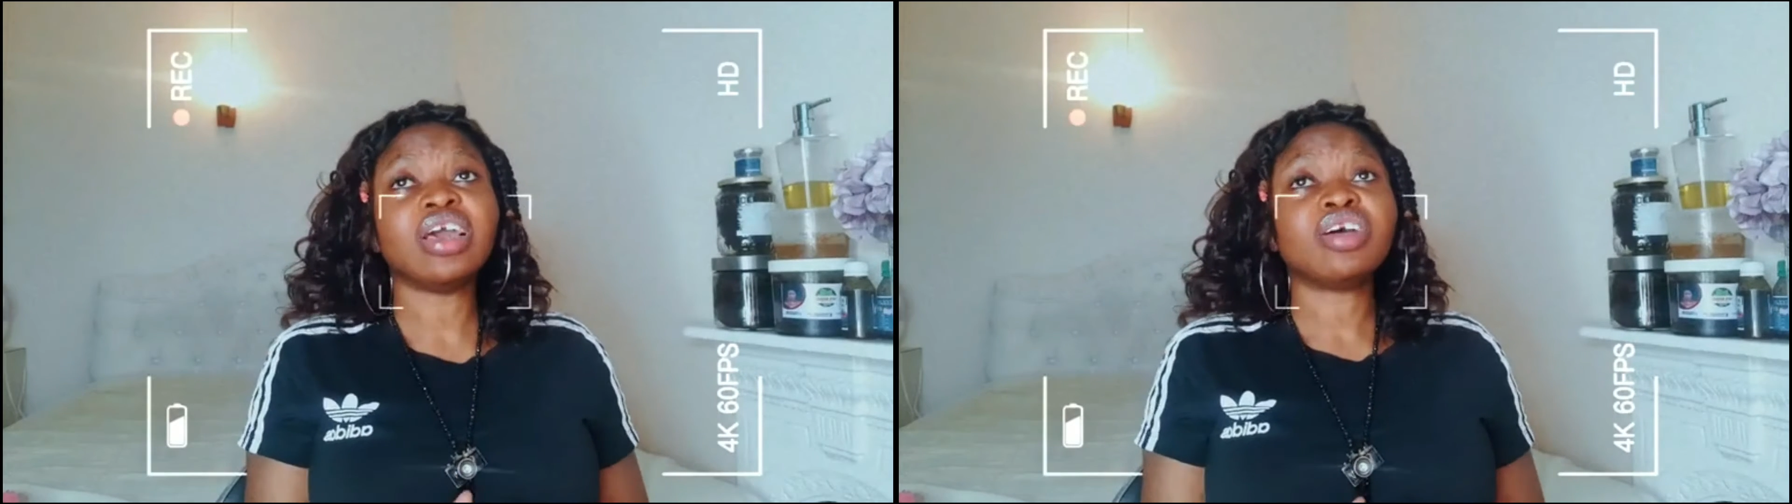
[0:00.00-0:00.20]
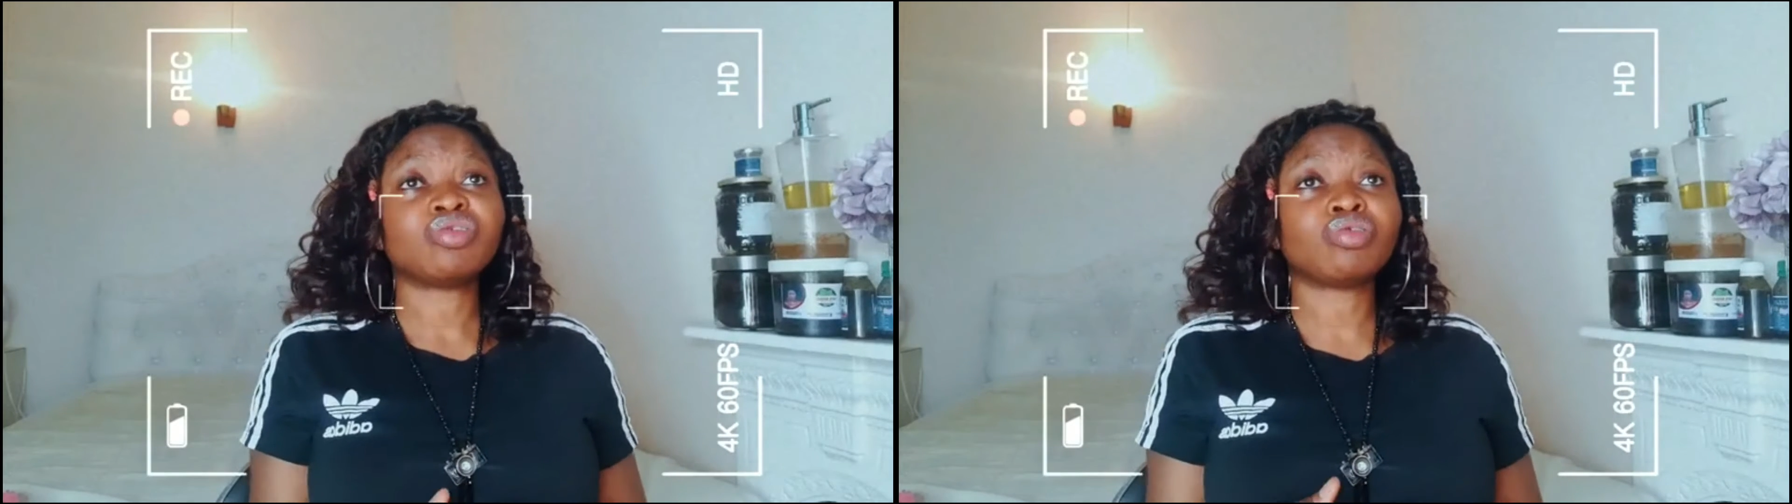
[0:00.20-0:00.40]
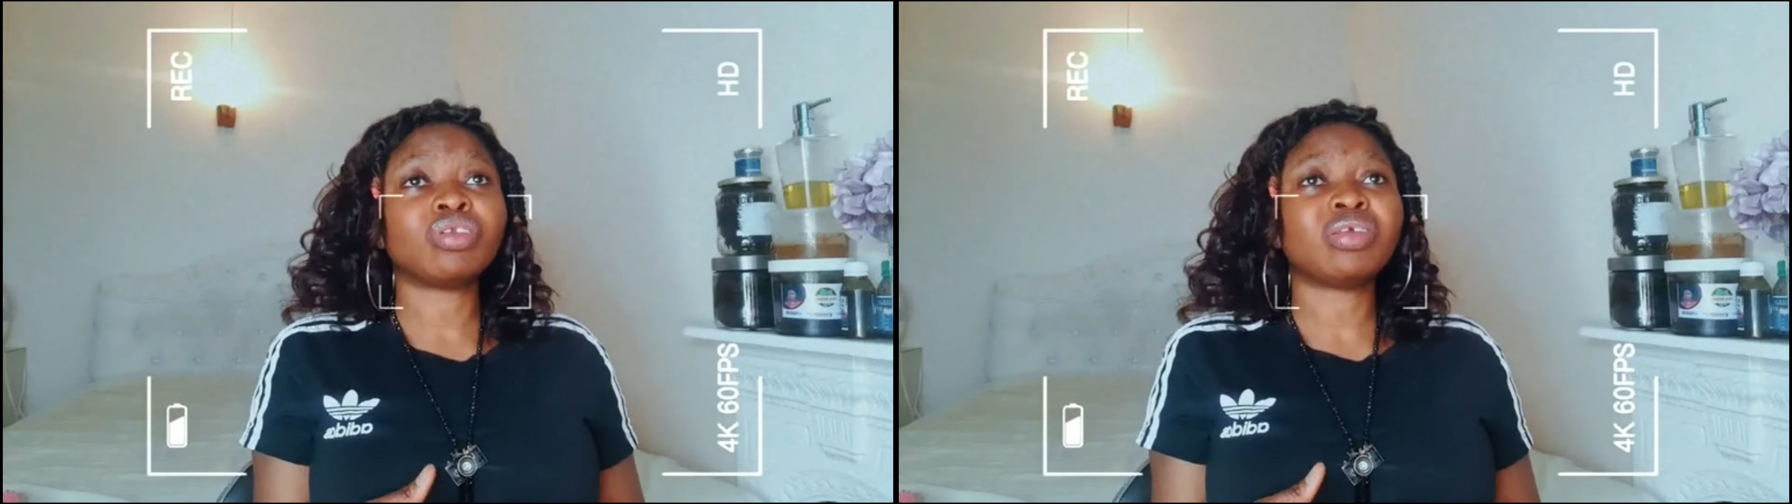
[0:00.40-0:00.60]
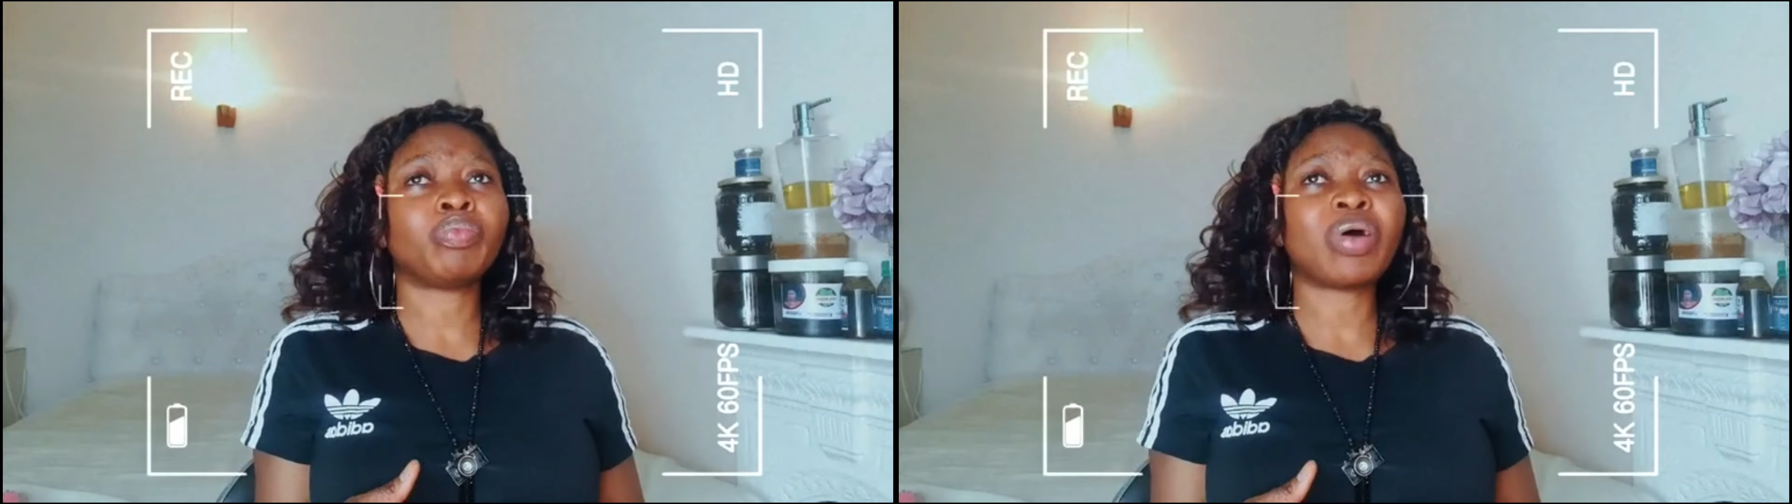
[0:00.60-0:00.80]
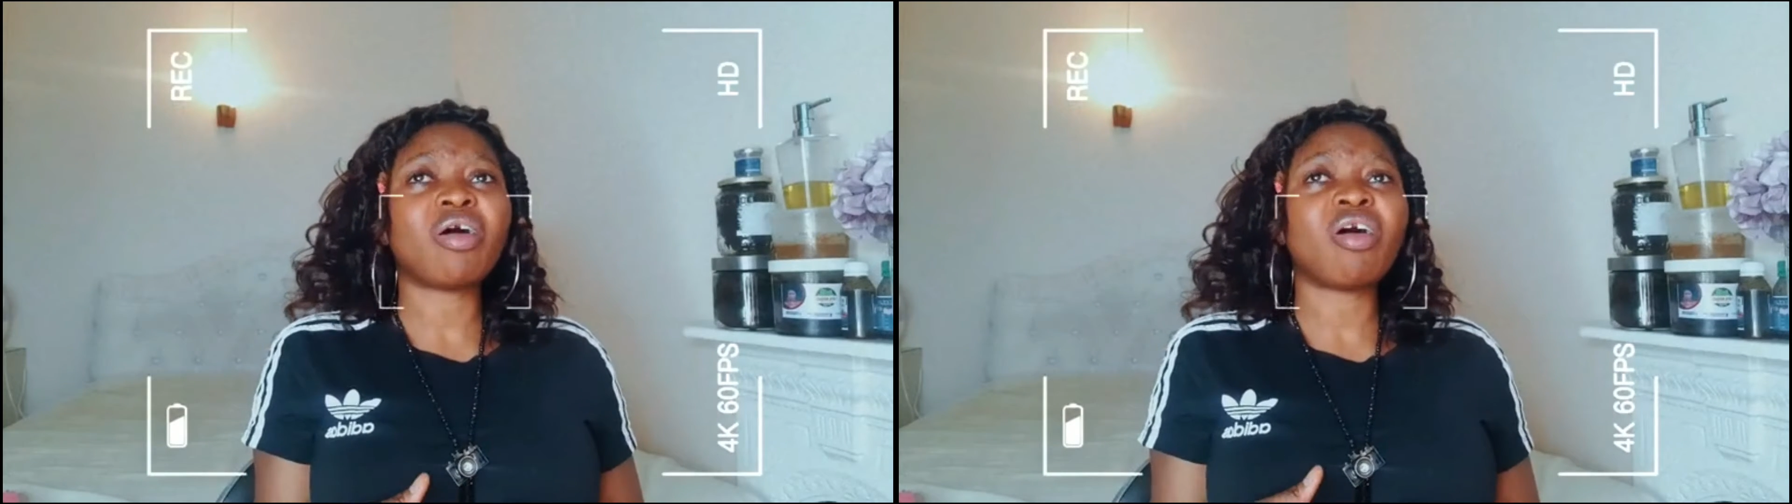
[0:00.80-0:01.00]
so the
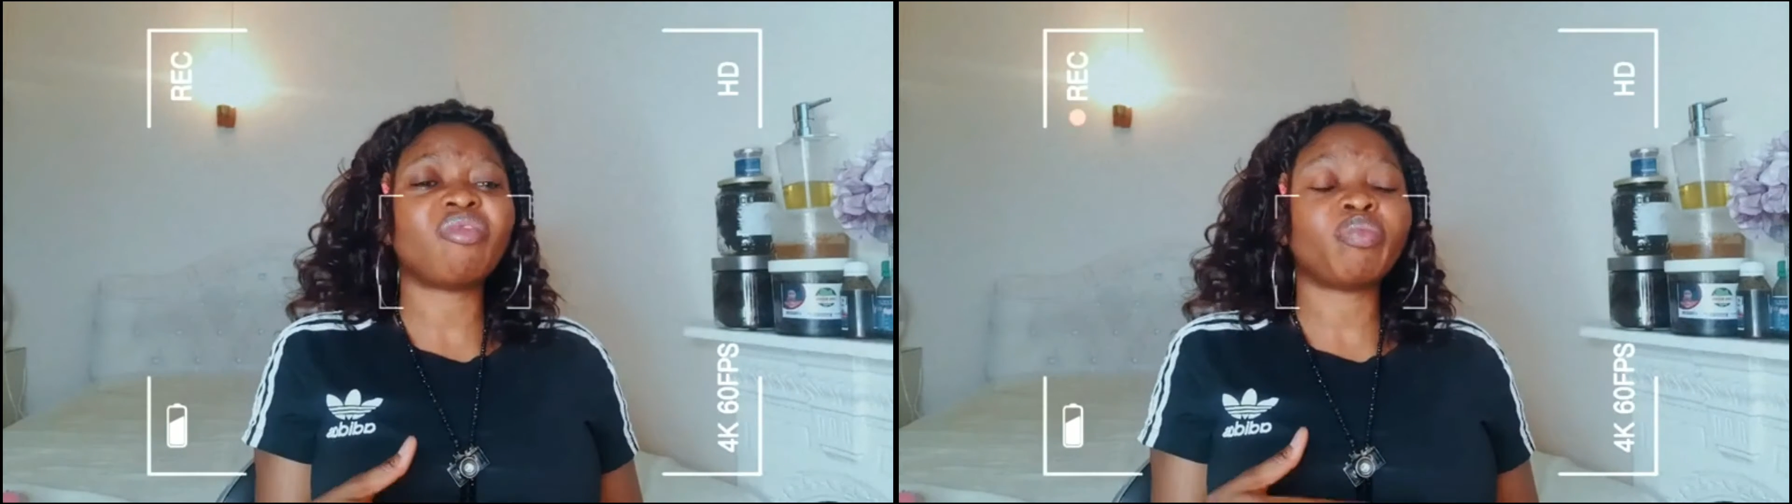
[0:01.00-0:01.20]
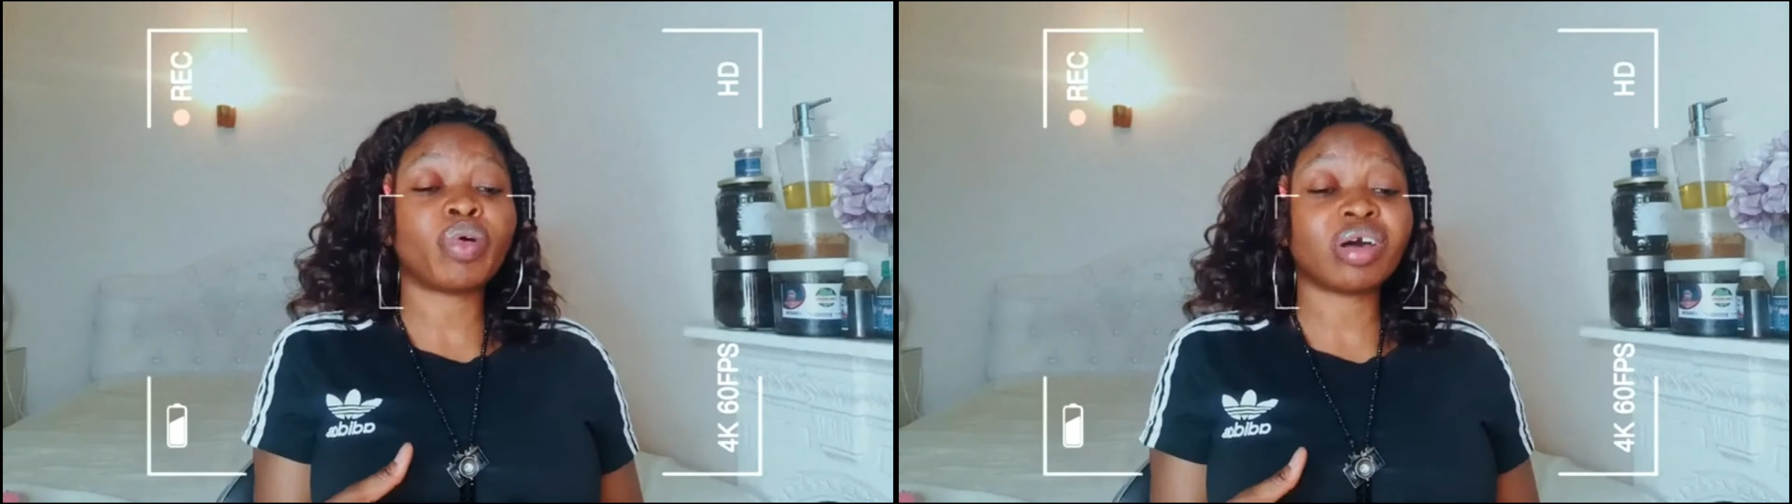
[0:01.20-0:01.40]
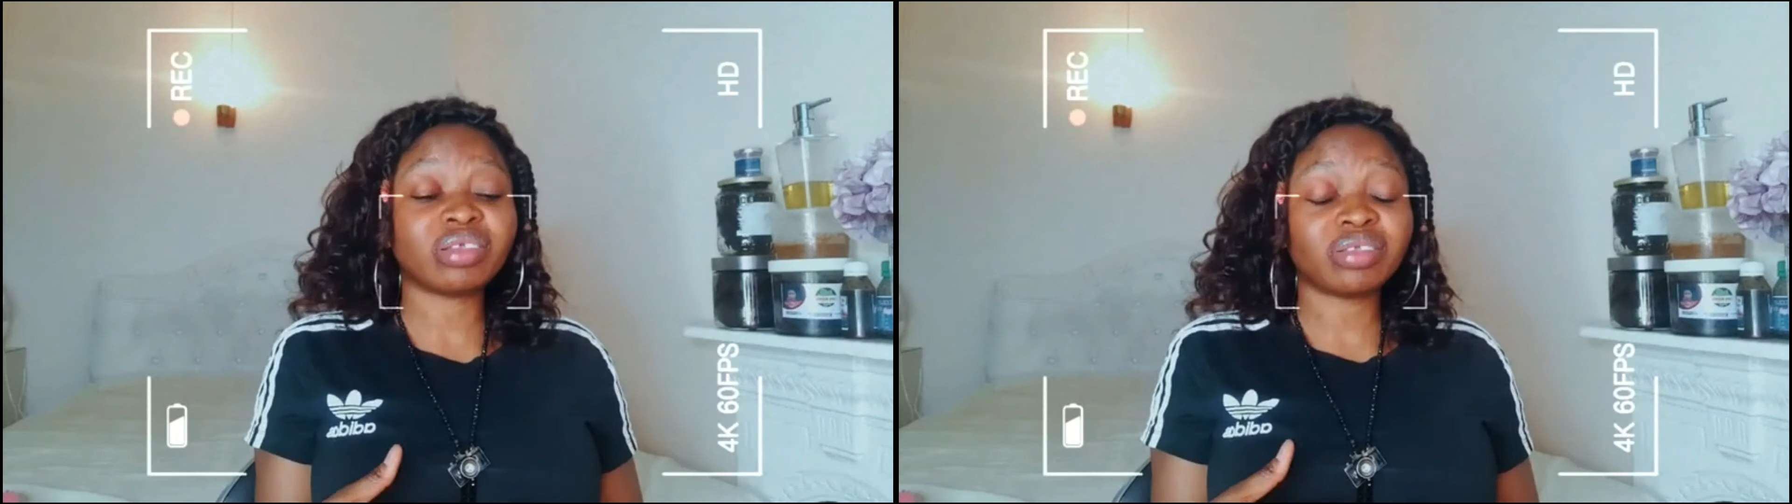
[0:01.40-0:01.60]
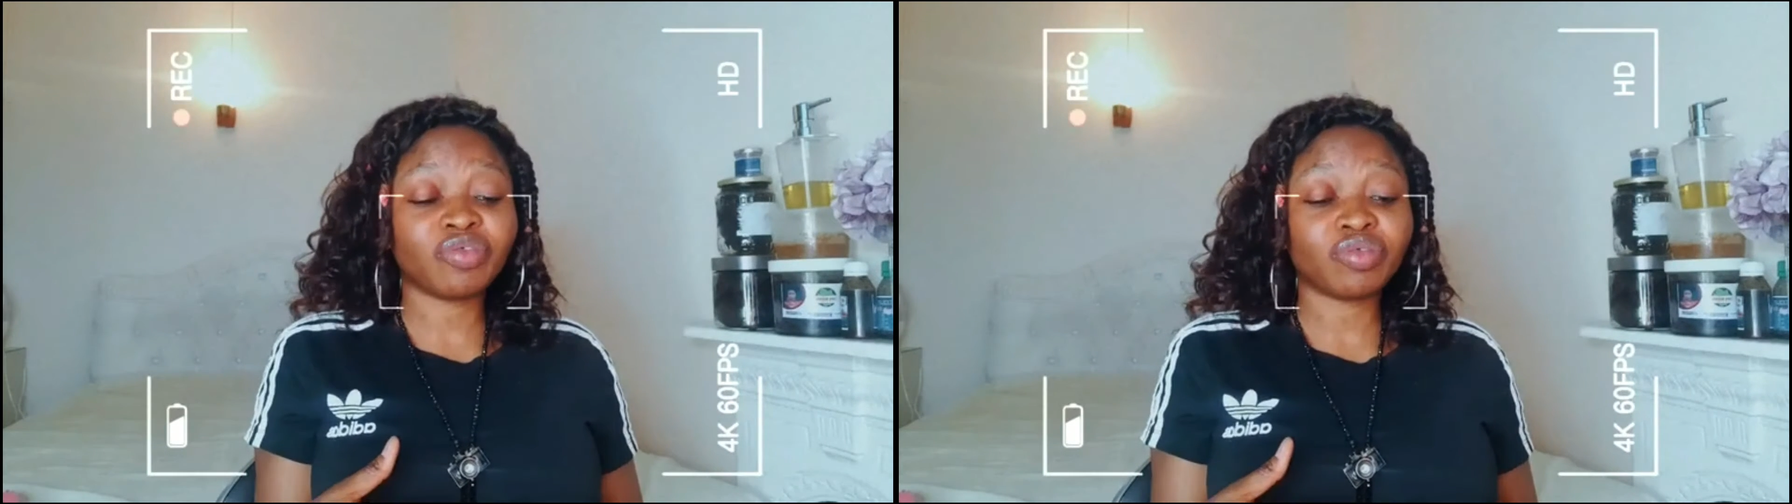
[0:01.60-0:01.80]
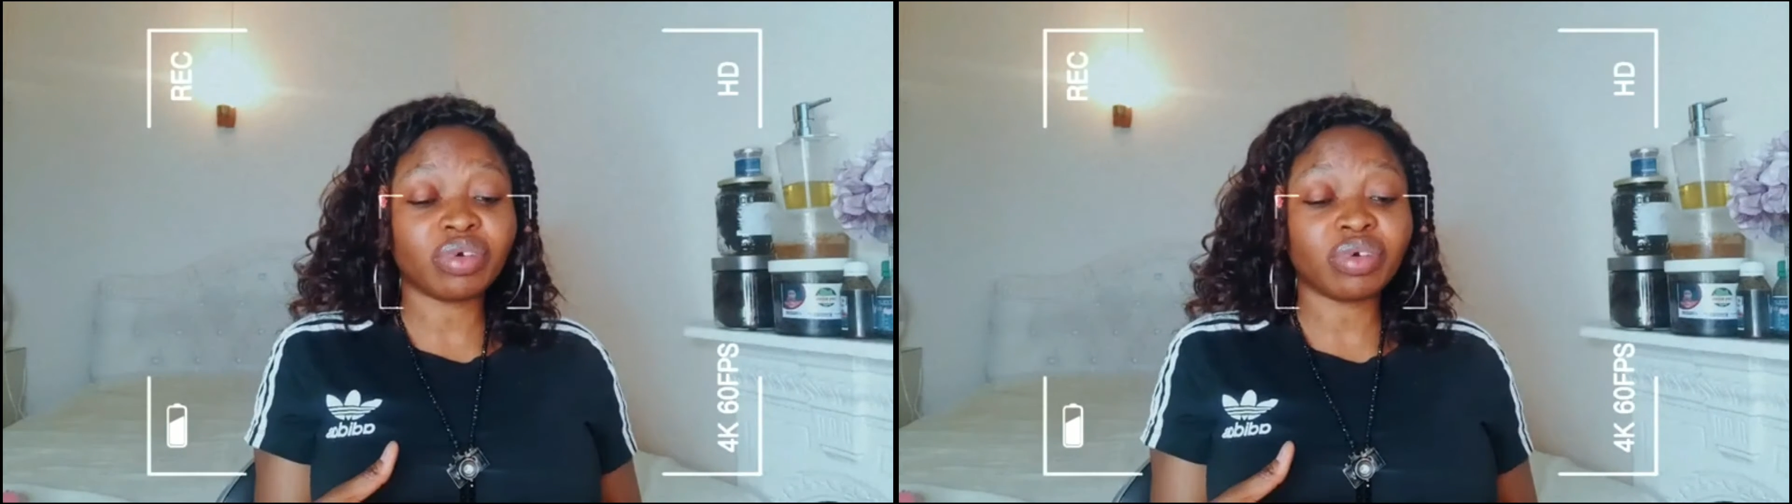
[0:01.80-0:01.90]
power of positive